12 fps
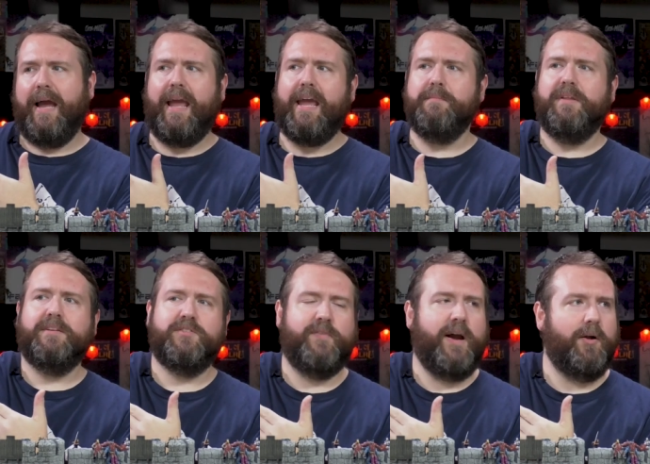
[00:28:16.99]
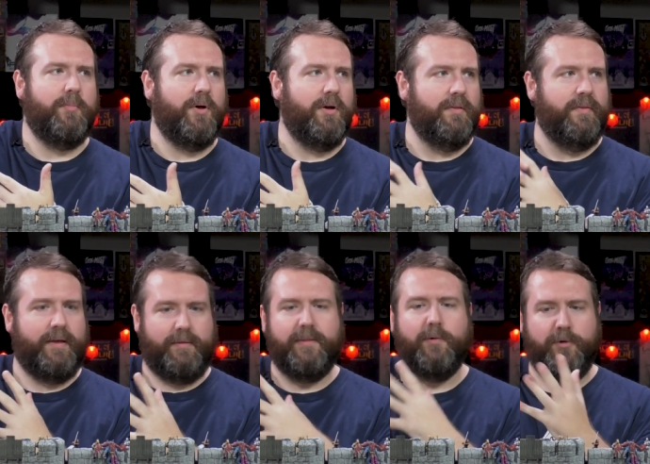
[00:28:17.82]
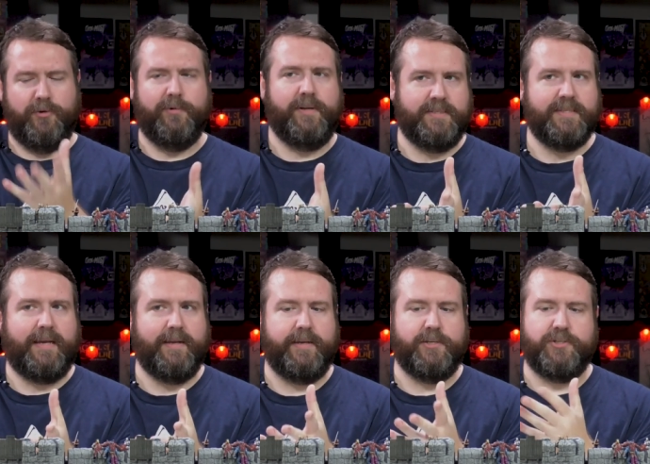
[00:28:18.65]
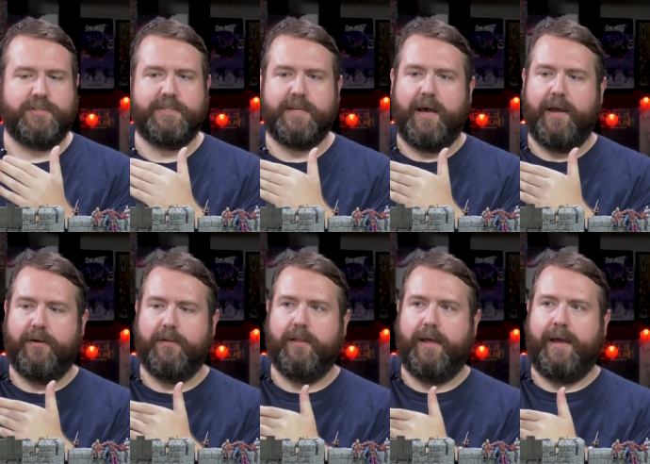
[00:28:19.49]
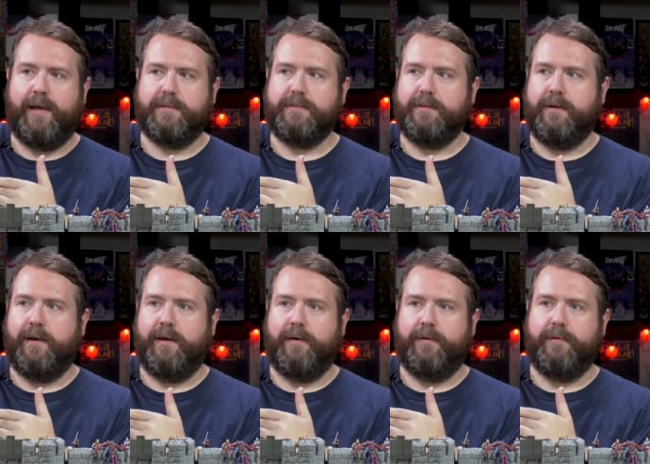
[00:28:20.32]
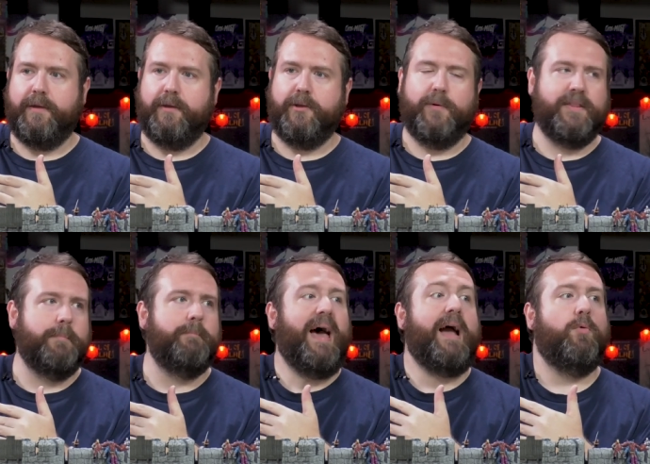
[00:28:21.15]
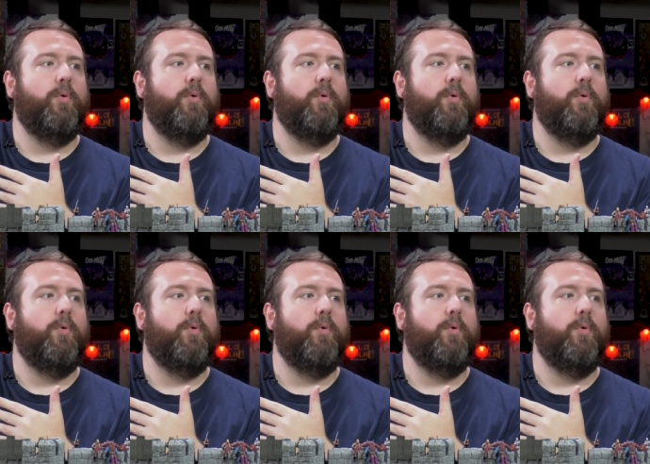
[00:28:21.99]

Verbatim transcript: I aimed this fireball that That, that we're doing second edition style at uh, you know at the back